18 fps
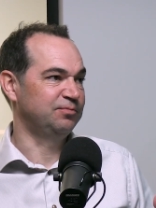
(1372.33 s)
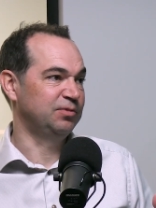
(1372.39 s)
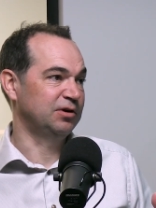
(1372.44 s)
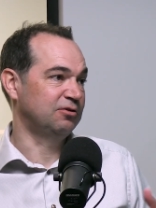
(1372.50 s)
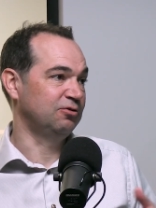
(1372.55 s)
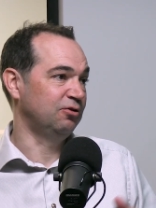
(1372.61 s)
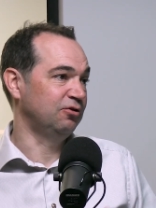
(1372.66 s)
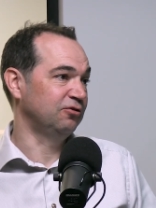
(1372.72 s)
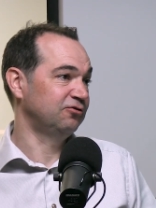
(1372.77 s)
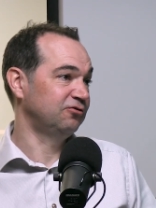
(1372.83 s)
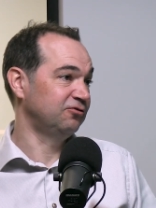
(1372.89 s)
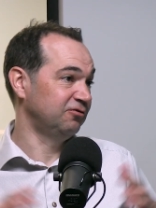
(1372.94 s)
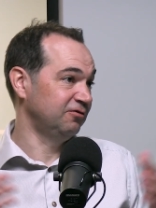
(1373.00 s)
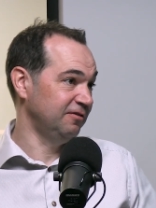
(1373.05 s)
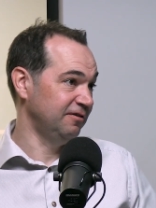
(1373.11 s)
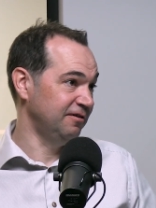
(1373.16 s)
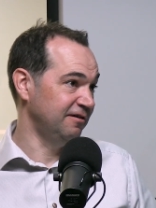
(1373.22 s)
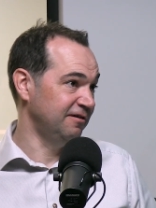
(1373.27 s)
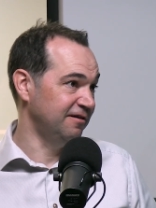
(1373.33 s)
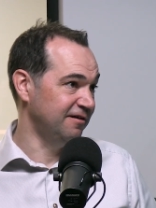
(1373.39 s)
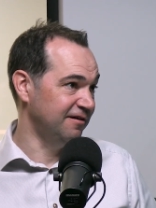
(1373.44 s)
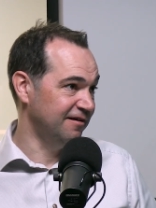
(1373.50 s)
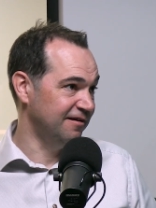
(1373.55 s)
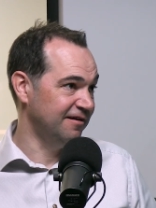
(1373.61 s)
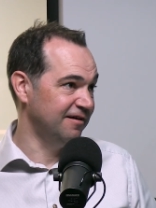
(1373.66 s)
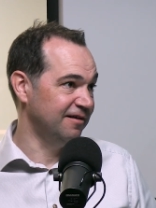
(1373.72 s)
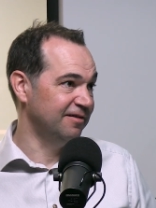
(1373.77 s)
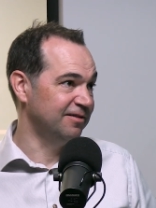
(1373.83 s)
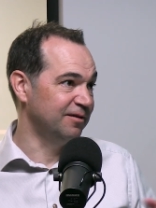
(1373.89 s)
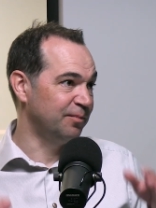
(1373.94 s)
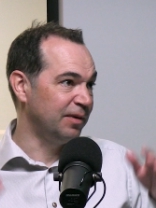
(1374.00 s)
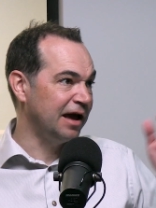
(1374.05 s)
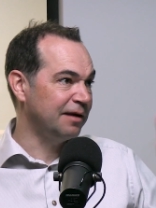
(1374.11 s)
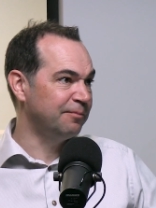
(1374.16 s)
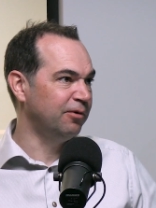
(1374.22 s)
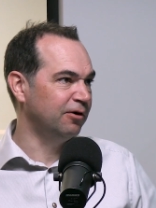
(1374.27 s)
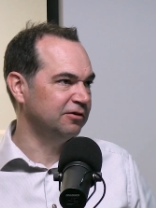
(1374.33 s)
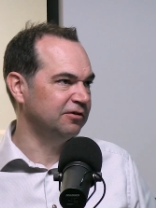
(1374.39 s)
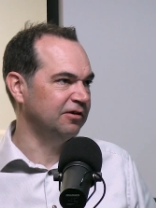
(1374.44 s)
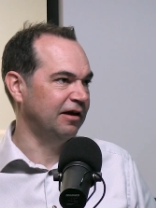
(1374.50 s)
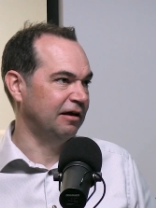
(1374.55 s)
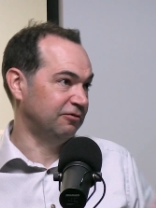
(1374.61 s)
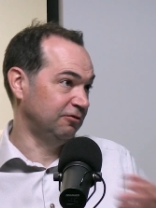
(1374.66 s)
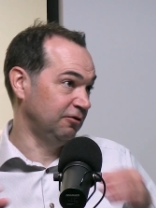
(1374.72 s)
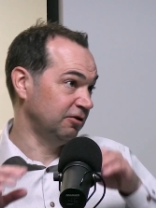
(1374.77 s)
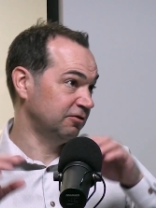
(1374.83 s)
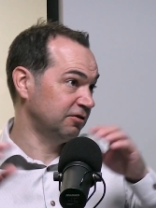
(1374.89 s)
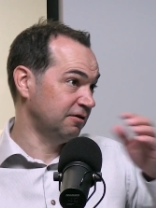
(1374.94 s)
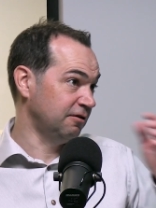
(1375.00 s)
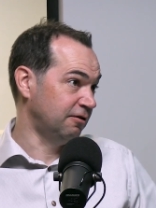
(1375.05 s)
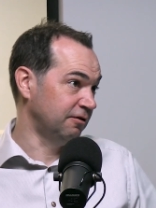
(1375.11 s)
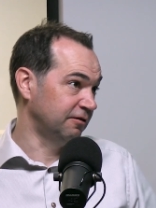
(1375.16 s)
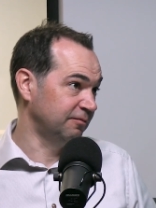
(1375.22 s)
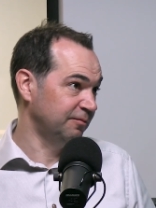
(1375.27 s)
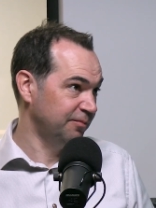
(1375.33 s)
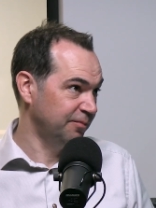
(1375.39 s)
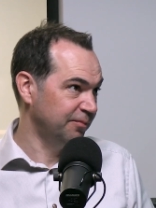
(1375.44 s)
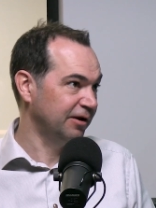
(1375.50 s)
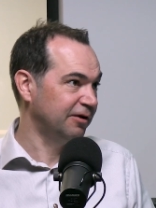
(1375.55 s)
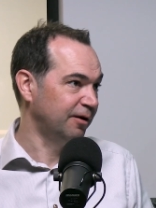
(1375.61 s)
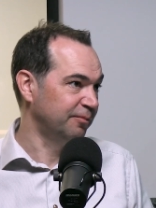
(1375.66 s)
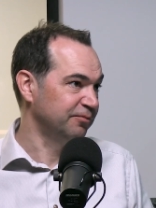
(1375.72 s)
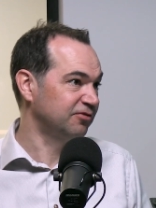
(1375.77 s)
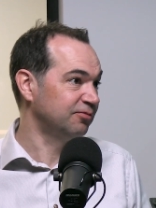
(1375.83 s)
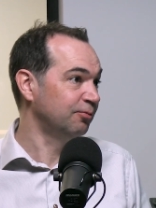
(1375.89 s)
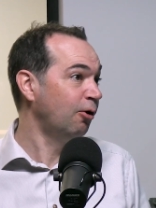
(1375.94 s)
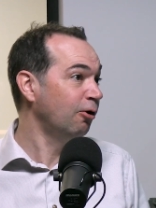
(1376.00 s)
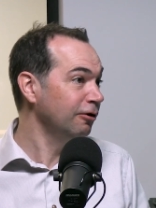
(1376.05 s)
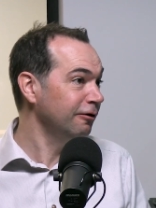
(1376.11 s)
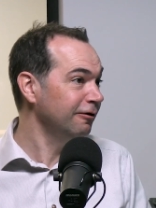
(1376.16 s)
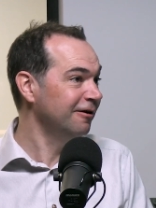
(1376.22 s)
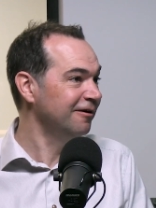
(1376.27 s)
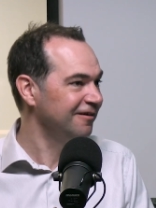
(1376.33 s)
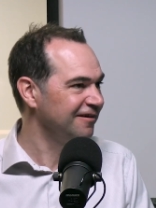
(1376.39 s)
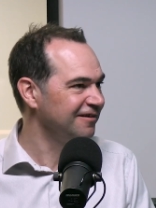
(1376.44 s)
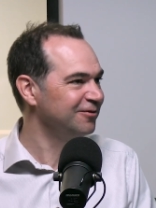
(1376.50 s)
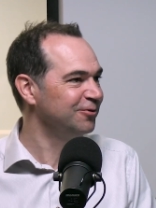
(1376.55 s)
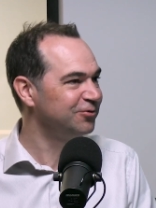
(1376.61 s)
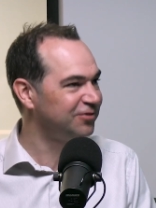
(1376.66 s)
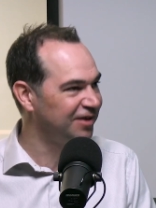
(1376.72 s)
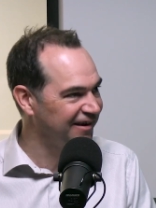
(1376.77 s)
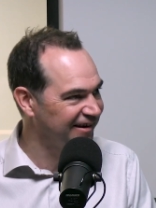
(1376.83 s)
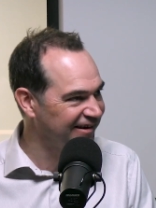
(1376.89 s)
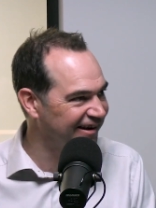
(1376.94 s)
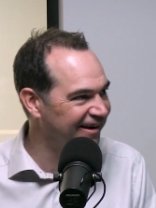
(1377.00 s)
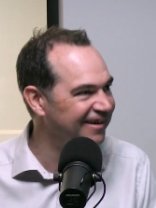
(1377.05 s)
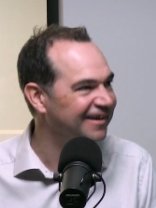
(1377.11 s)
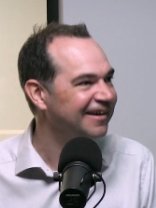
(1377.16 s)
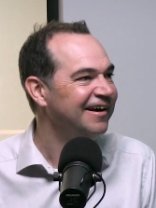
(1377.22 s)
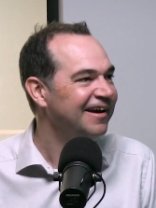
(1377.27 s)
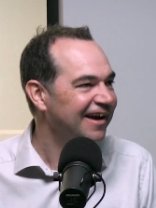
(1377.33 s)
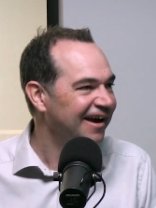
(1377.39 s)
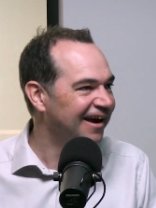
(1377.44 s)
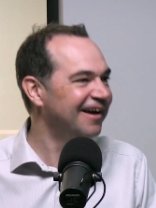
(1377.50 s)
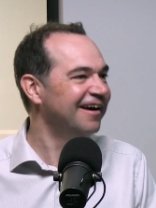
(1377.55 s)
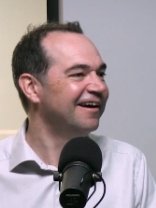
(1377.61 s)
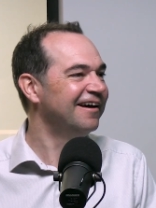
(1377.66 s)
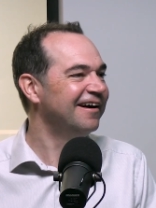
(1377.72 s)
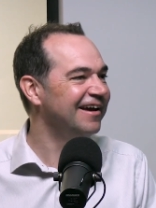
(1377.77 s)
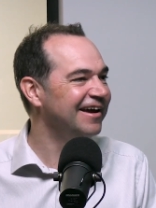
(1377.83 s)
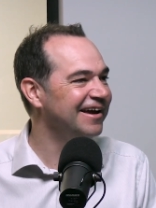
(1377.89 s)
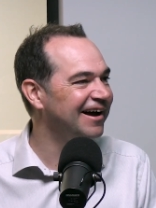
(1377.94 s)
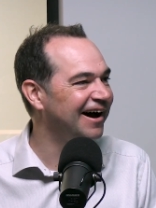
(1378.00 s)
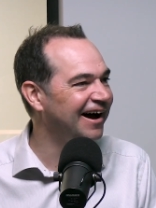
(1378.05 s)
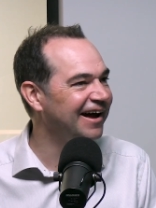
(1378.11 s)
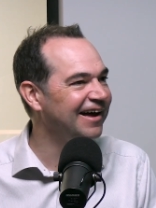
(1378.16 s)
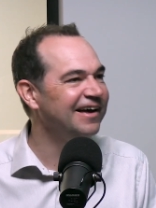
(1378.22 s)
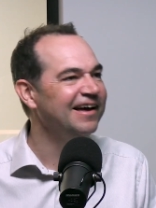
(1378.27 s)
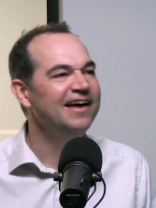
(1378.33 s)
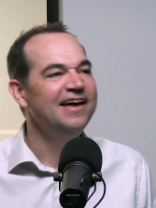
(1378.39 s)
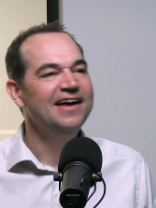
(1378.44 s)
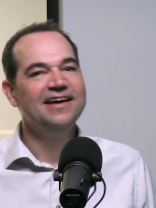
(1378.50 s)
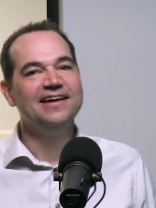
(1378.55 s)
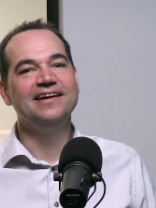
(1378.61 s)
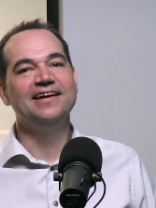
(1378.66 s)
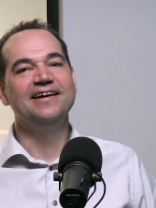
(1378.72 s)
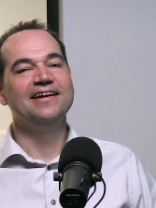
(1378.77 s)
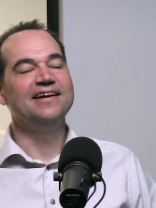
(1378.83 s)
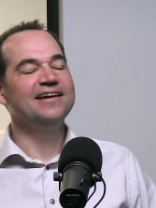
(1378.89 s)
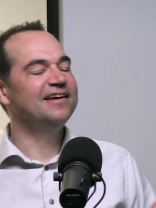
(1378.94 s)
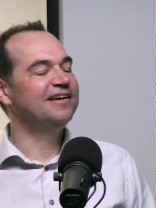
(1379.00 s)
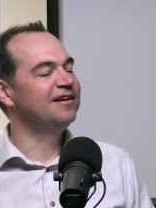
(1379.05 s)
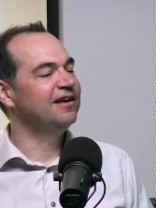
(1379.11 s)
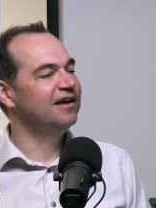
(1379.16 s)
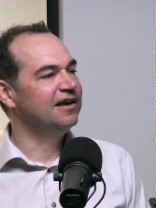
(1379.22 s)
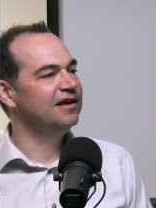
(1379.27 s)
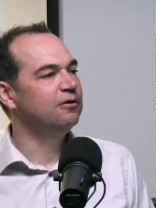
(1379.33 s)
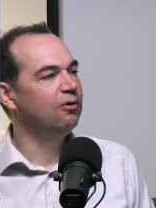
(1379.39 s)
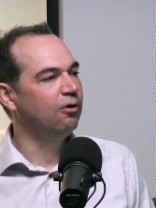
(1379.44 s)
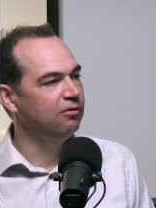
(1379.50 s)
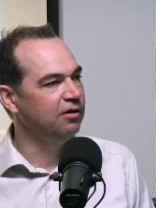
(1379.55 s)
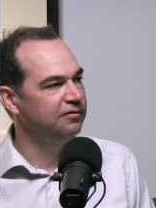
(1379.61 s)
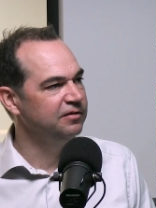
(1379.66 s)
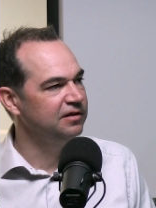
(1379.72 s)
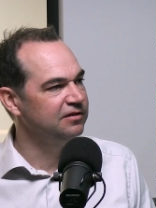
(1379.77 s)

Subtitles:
Because the black box has not become smaller using AI in all of